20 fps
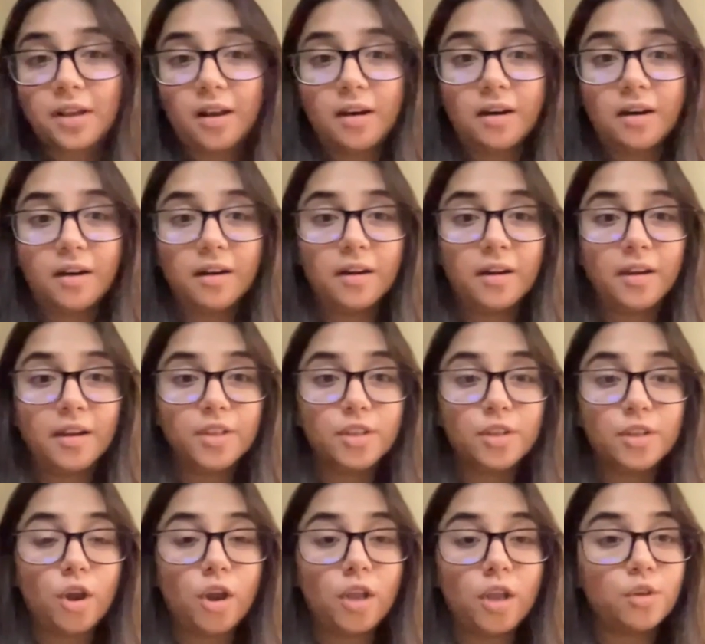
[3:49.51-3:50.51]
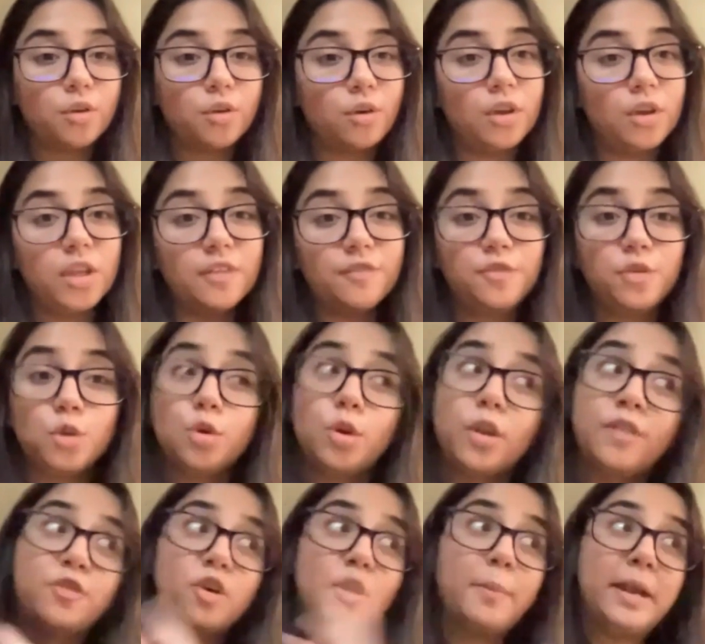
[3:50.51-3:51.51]

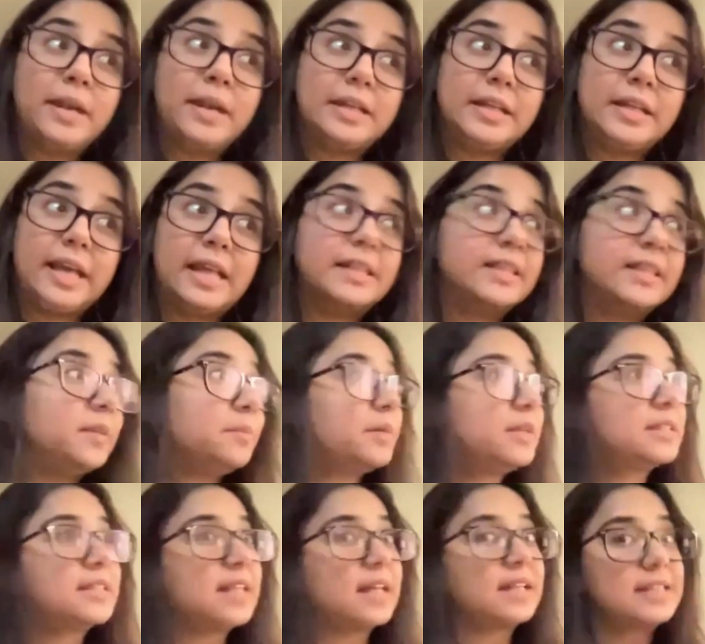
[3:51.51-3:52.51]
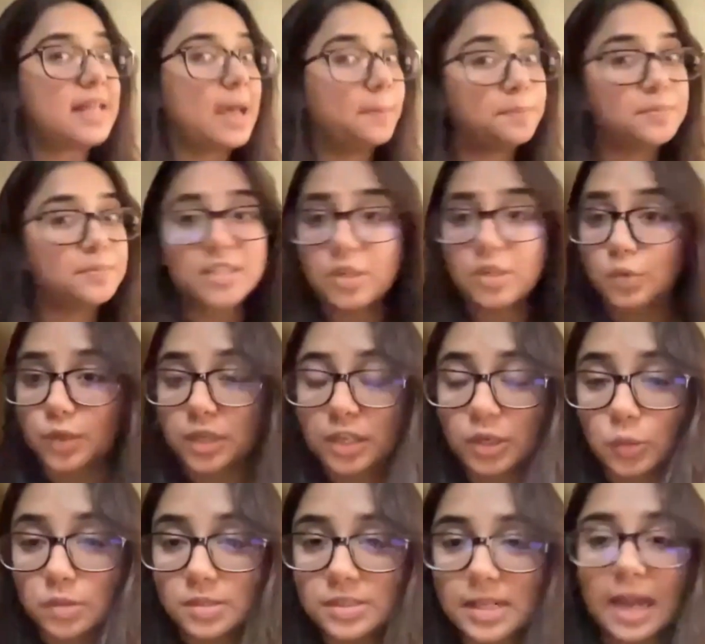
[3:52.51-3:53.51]
If you're mentally healthy means there is absolutely
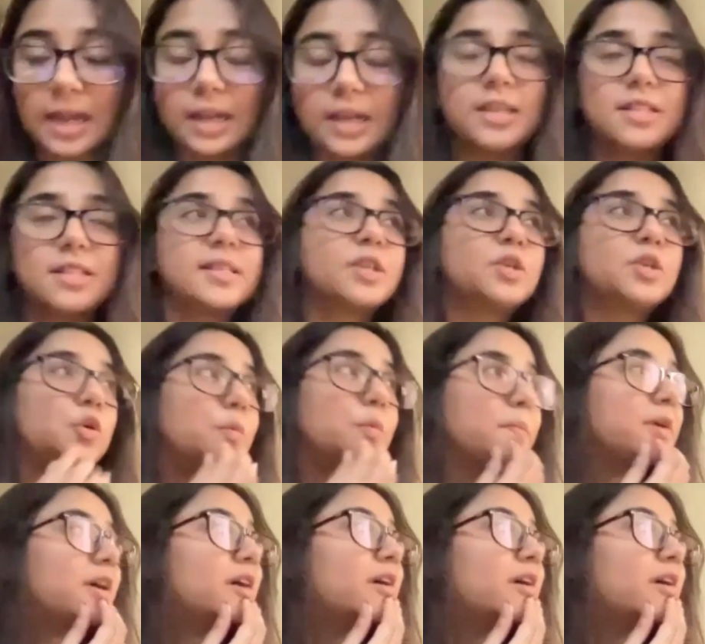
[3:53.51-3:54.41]
no sadness. It took me